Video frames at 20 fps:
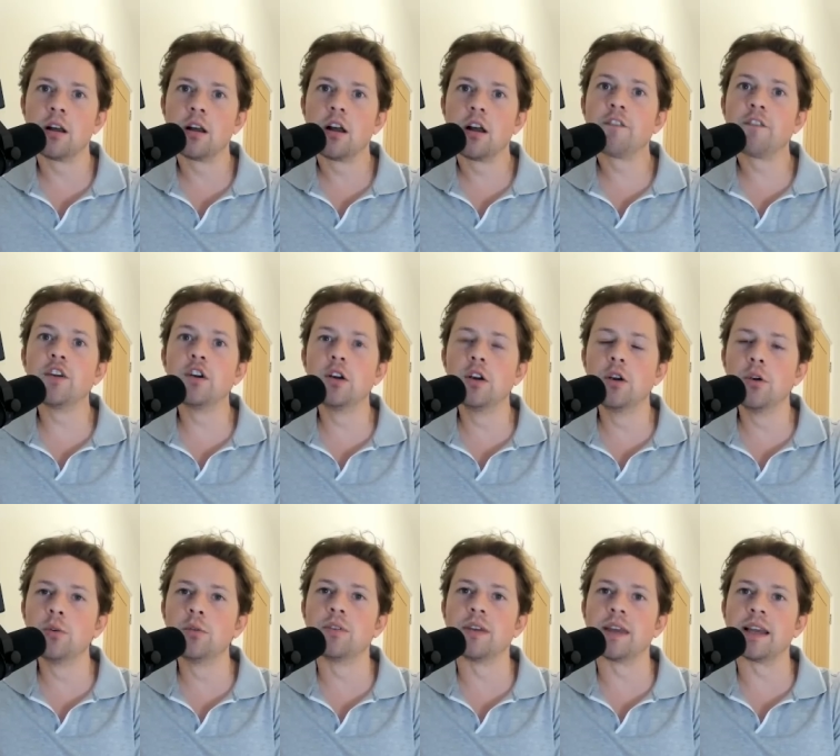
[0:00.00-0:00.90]
for
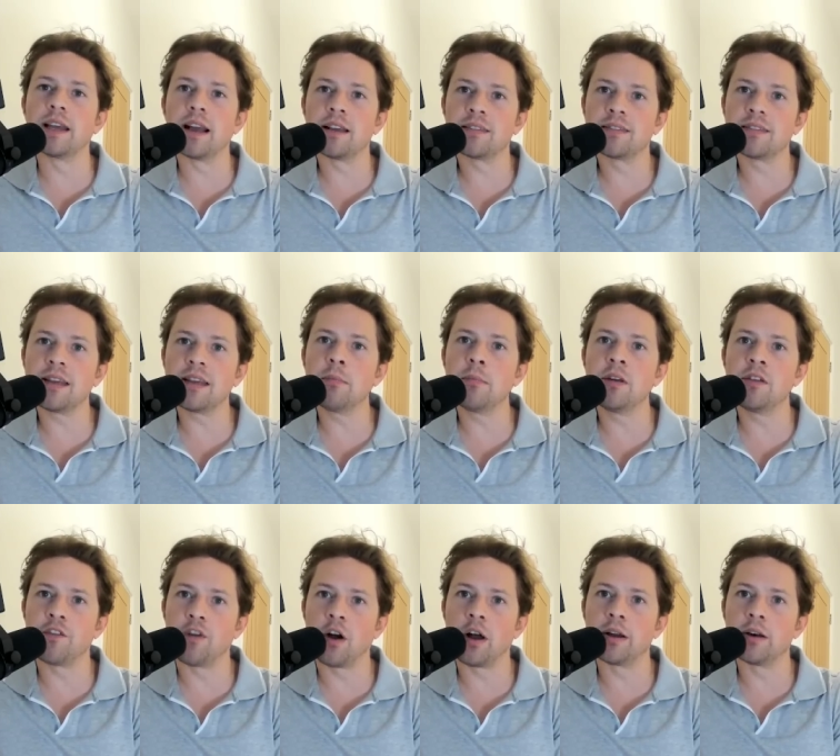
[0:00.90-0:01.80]
losing a semi
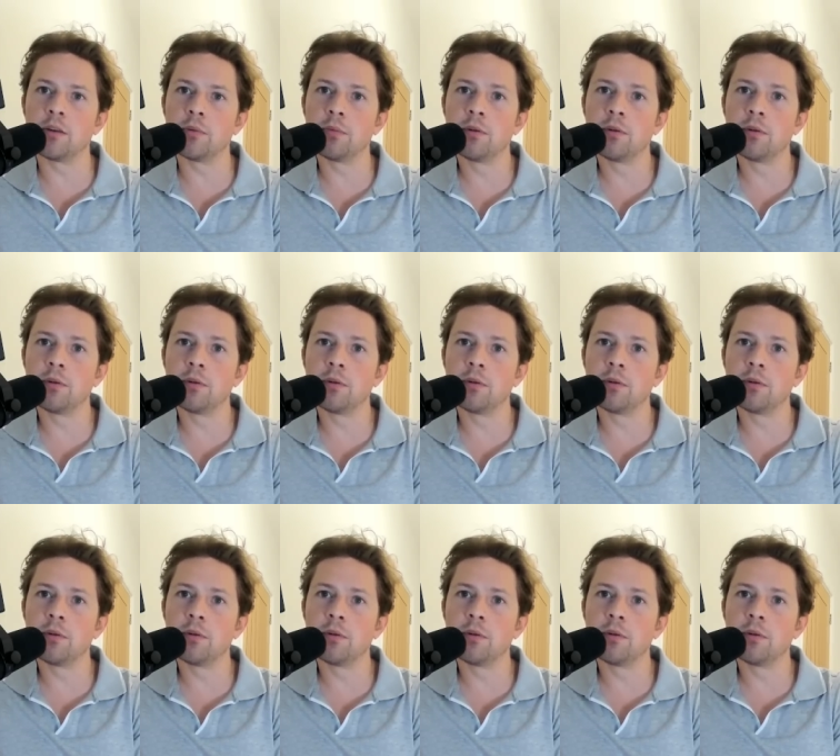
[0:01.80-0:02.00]
final